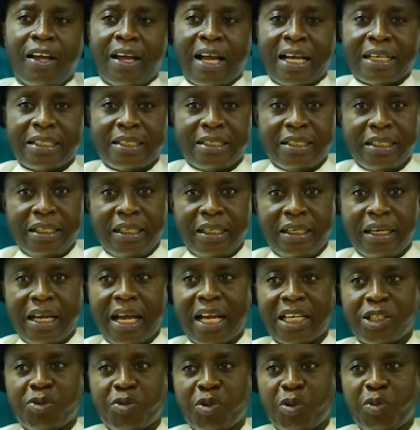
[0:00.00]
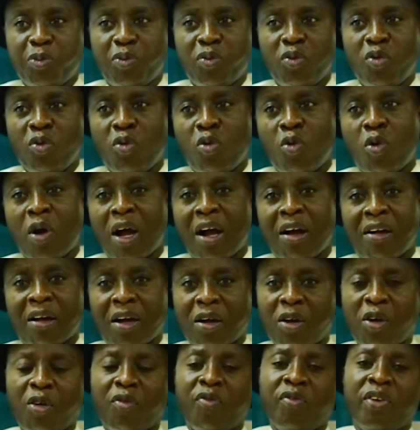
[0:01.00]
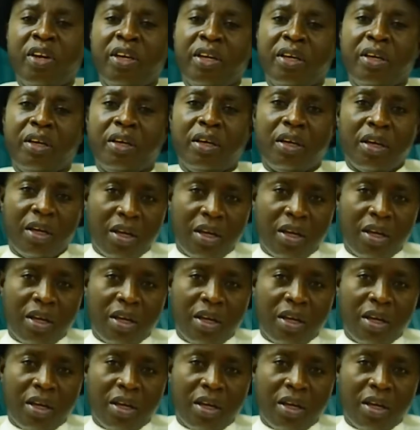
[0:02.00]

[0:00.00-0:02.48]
are seen as people who are of the